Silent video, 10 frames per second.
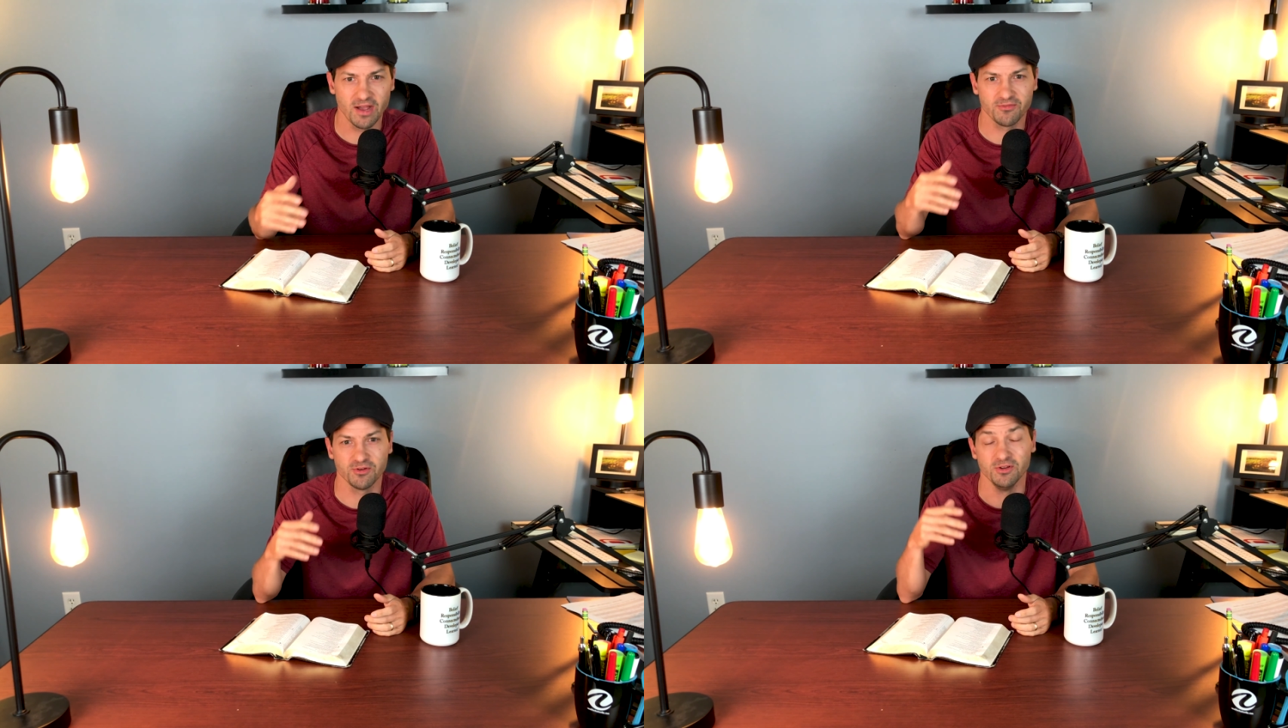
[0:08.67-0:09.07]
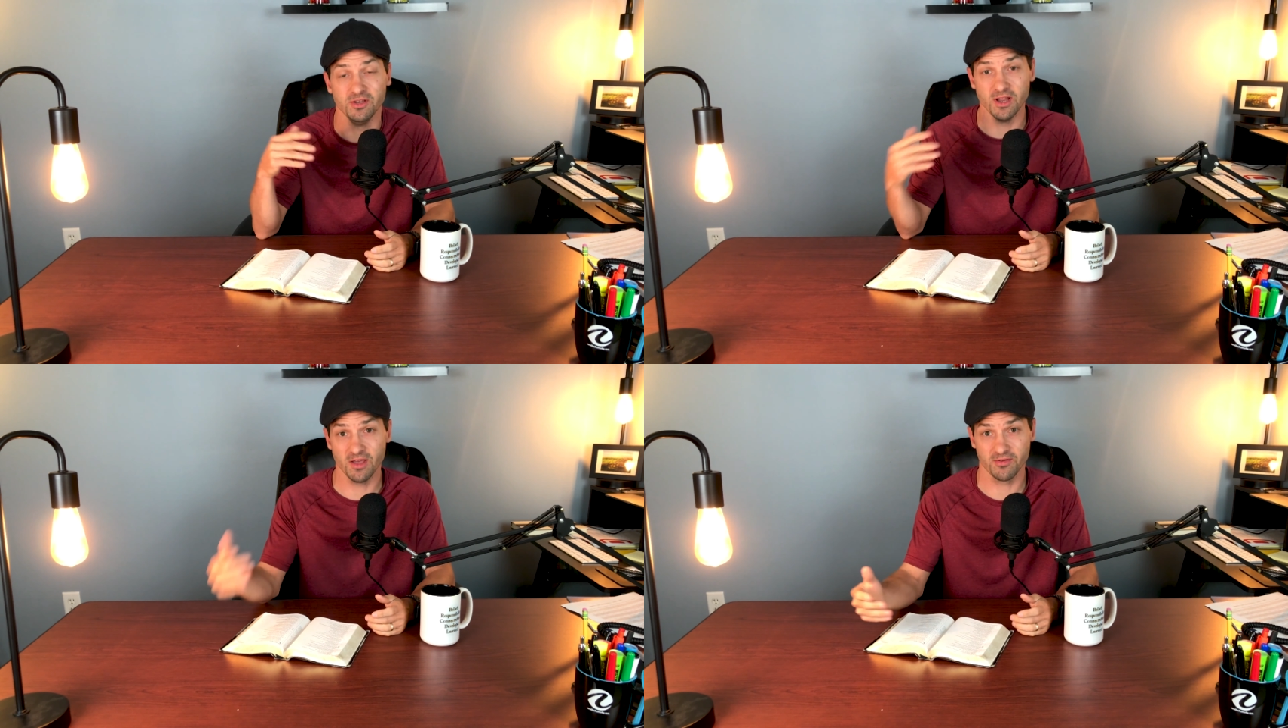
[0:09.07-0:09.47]
after
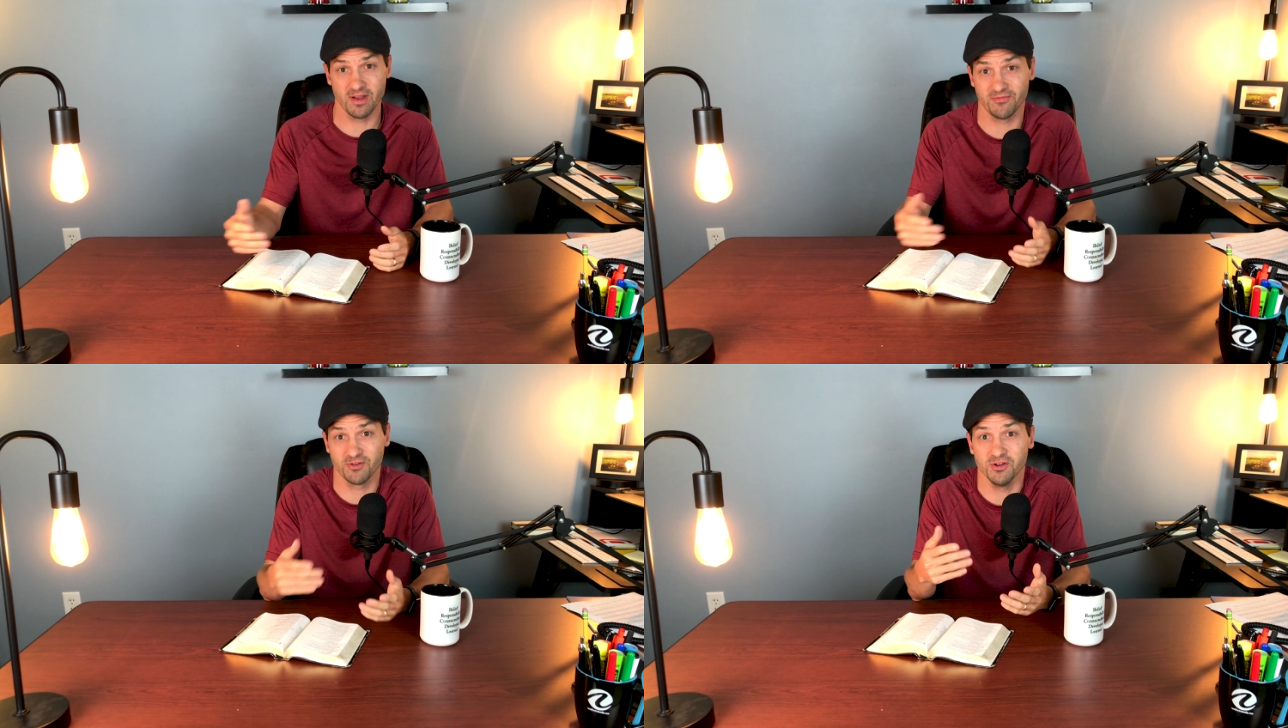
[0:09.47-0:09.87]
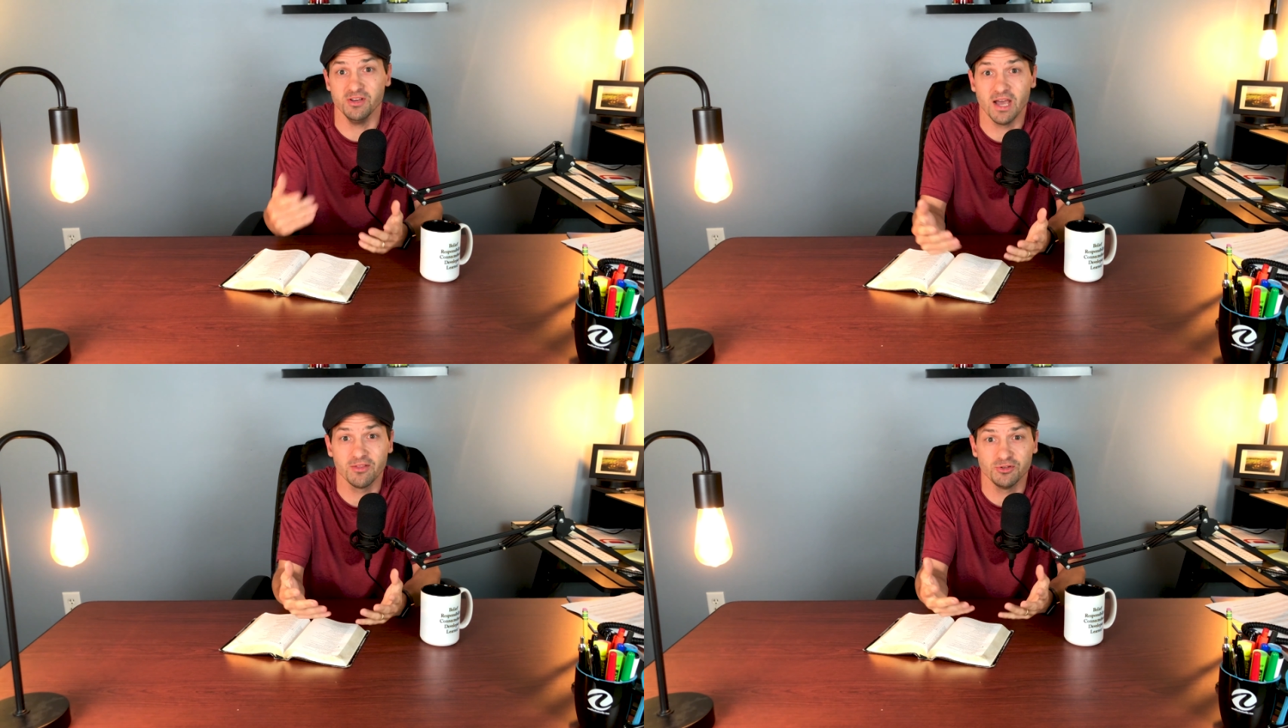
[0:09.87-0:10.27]
another, after
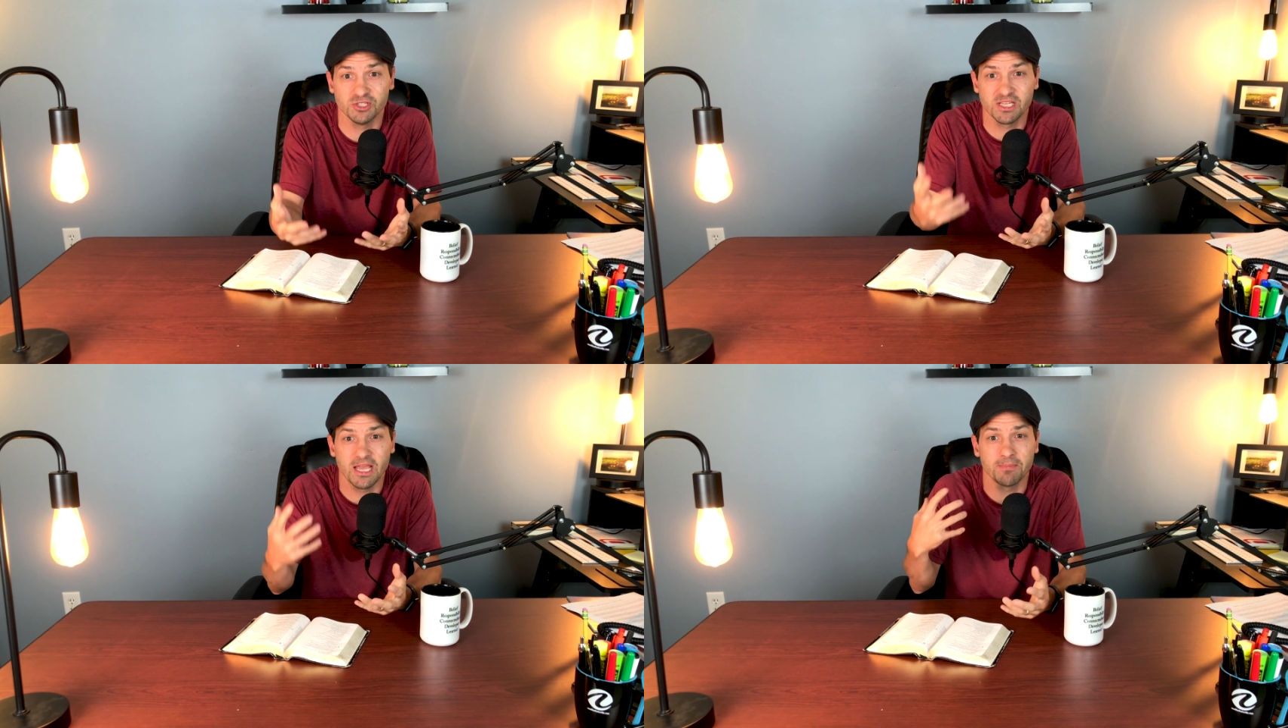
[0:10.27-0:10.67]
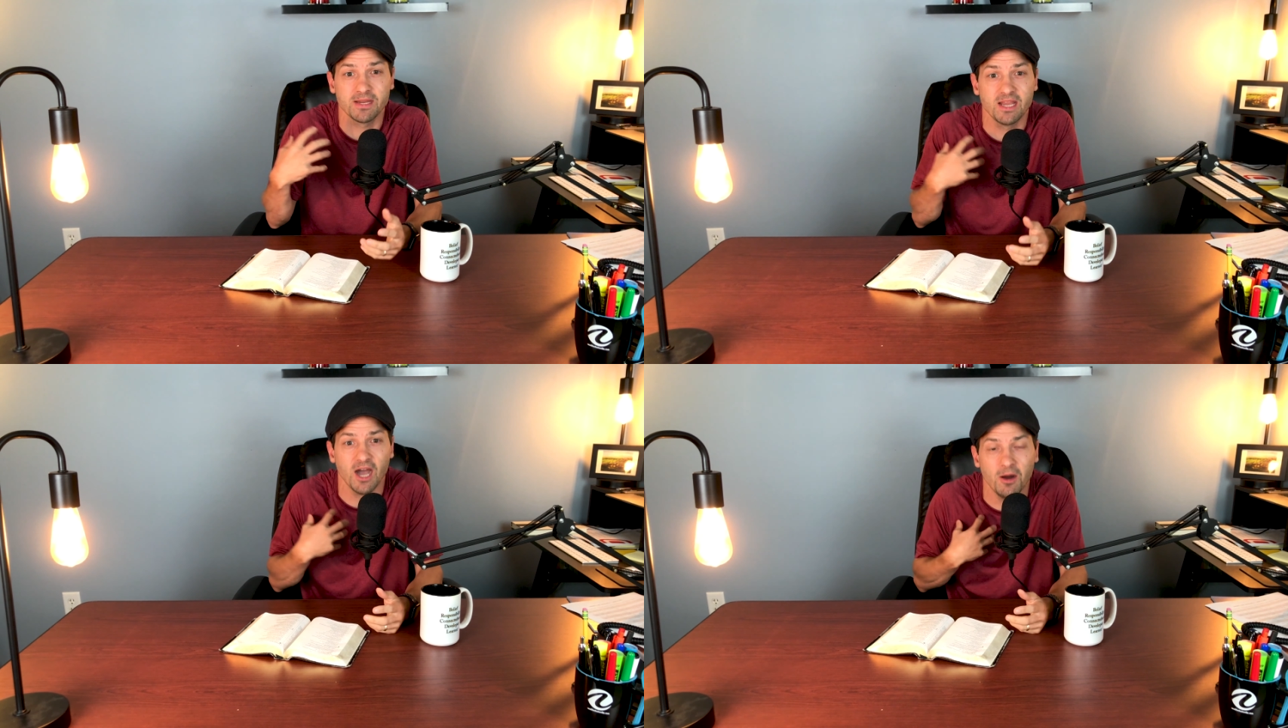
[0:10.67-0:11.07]
another just
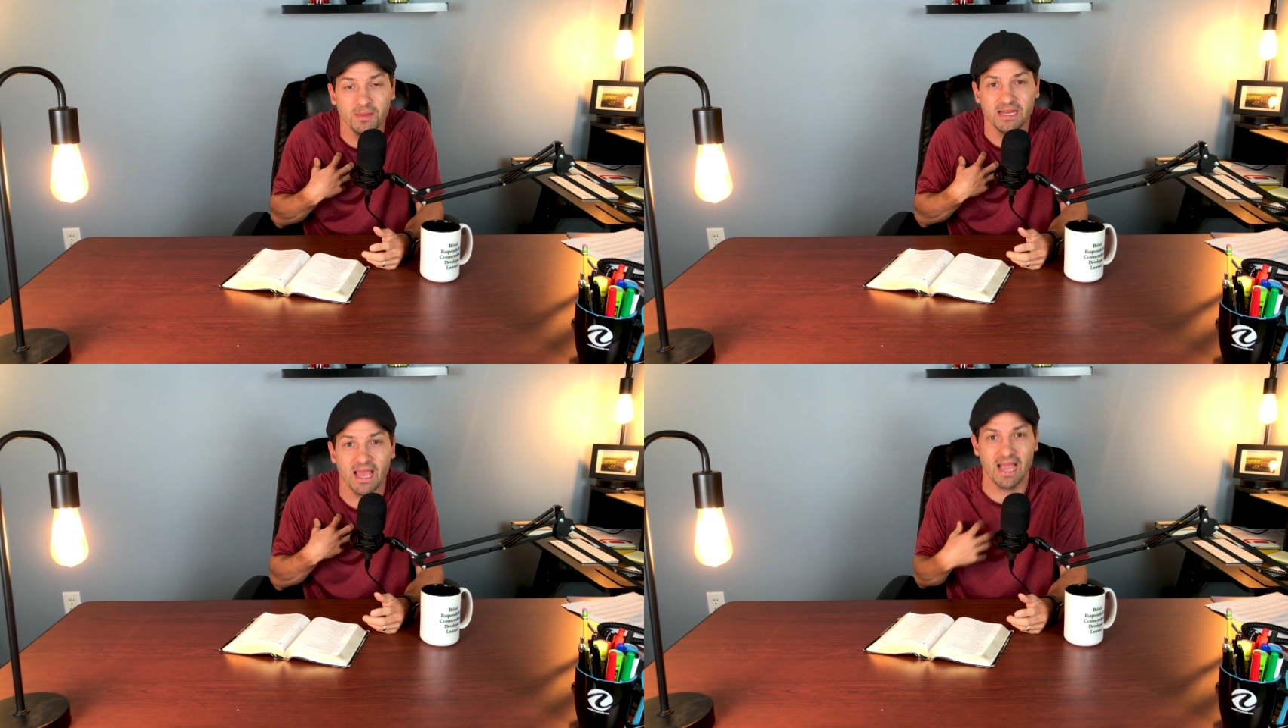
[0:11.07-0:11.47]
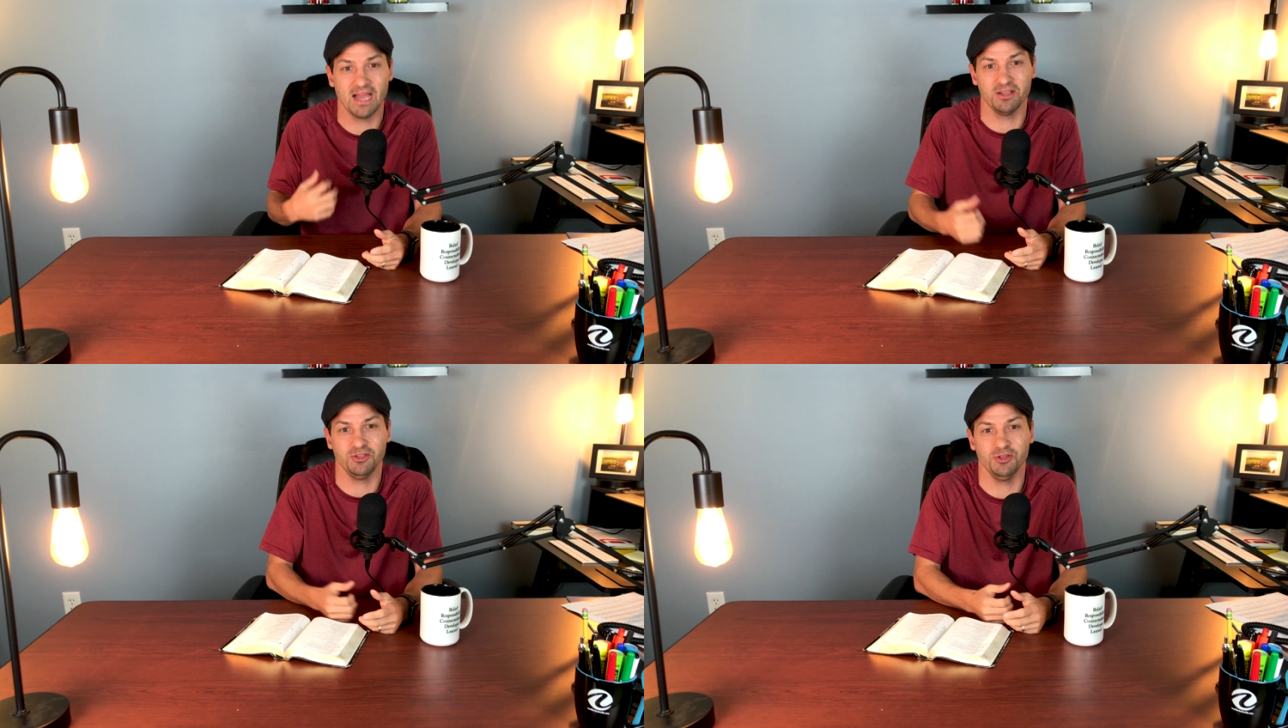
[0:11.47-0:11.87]
kept coming
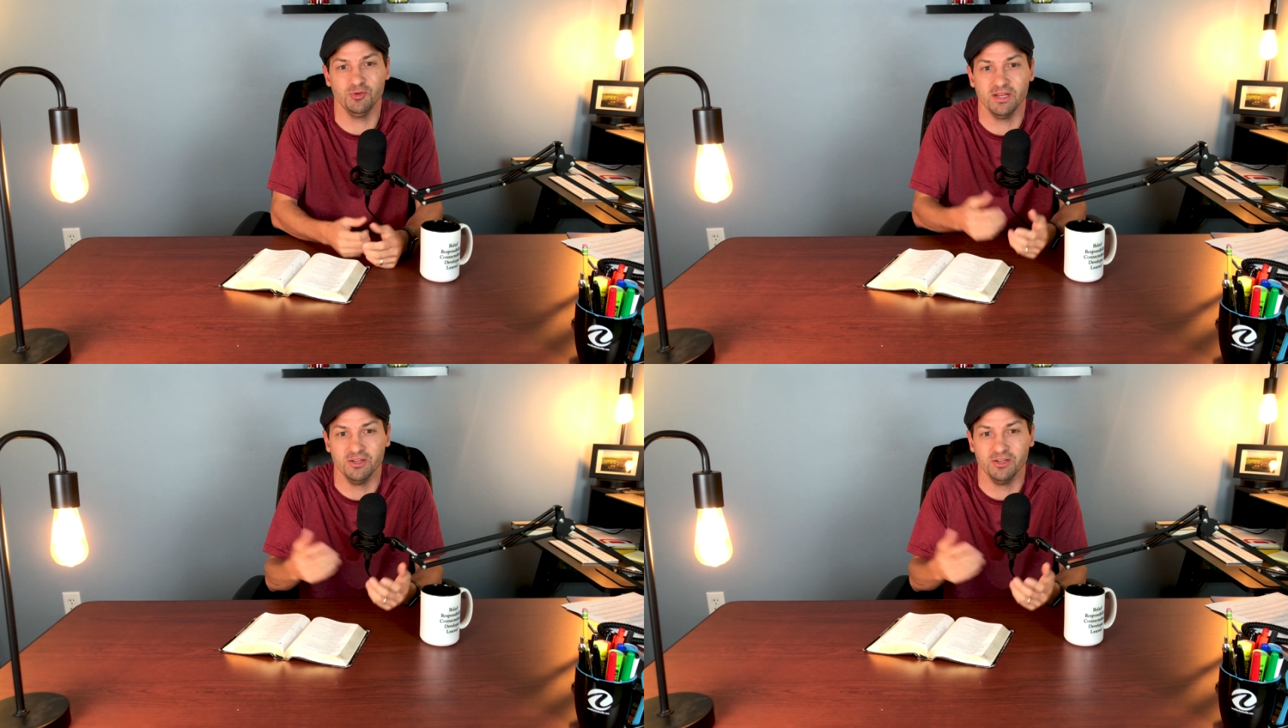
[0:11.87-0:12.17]
at you